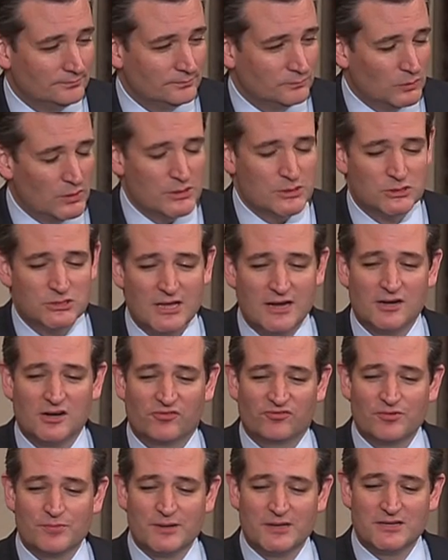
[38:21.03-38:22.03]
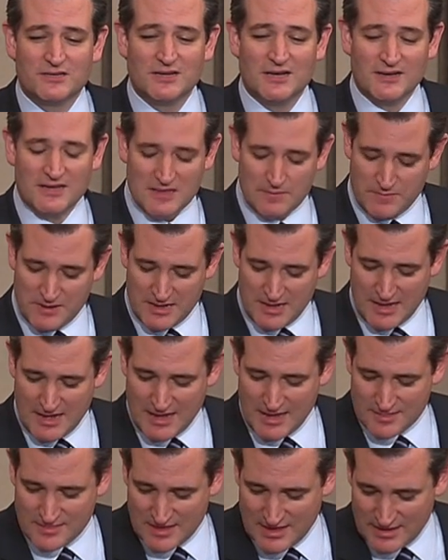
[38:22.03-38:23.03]
When the senator from Kentucky
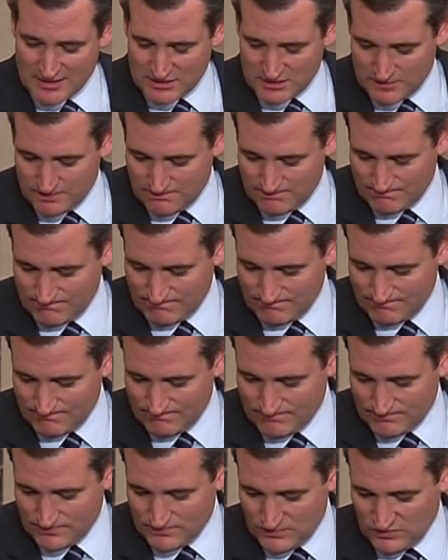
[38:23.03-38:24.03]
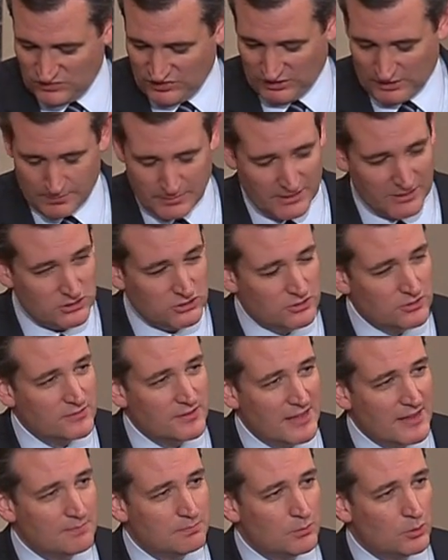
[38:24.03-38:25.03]
began that filibuster
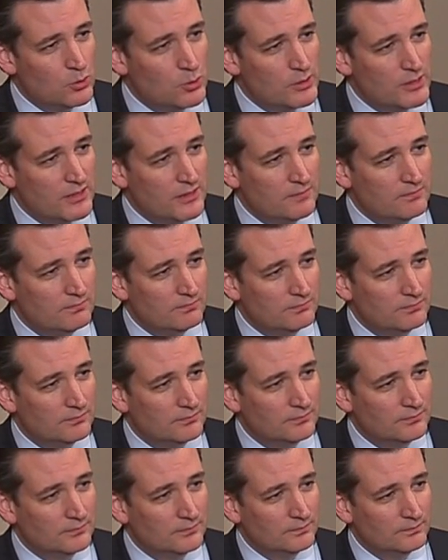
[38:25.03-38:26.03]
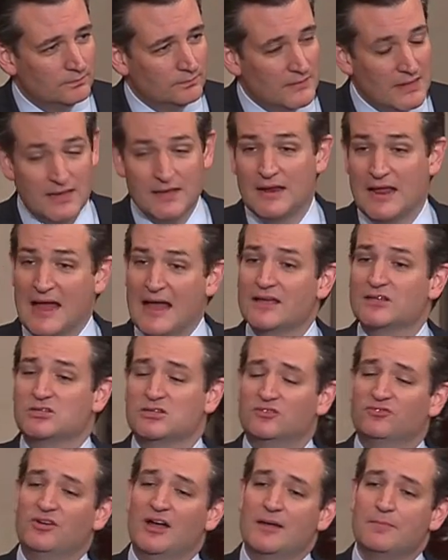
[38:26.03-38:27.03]
that morning, he had asked
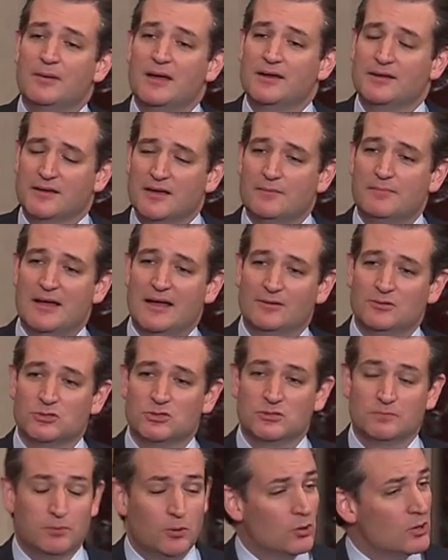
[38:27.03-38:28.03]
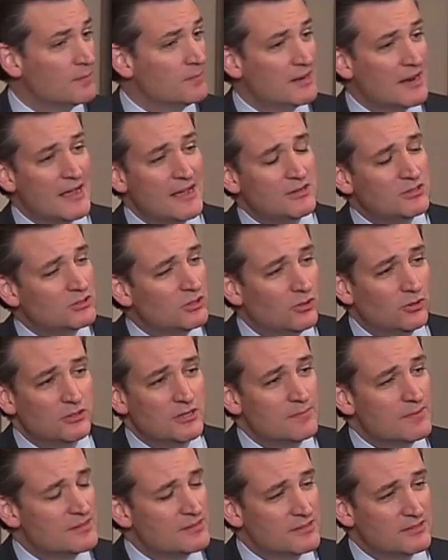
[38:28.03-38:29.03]
if I might come out and support him, and I told
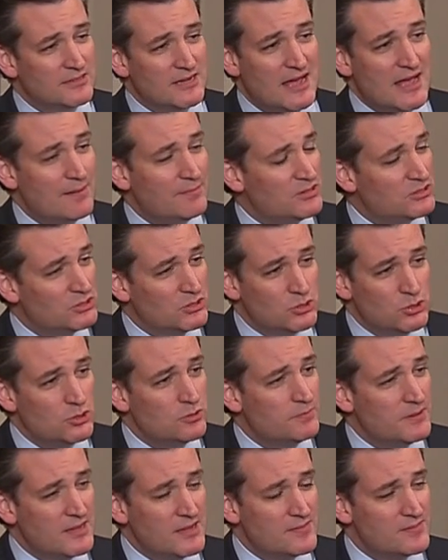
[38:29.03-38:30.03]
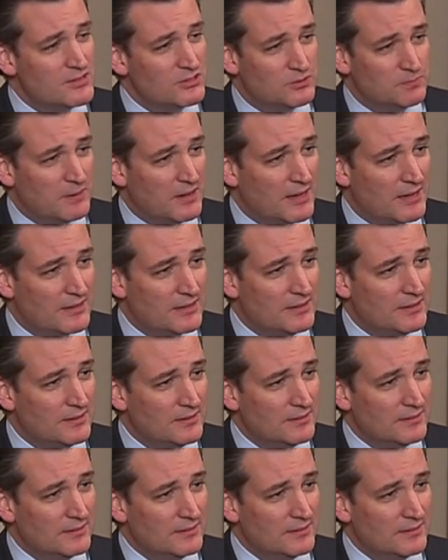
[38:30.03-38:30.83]
him at the time, as a newbie in this body,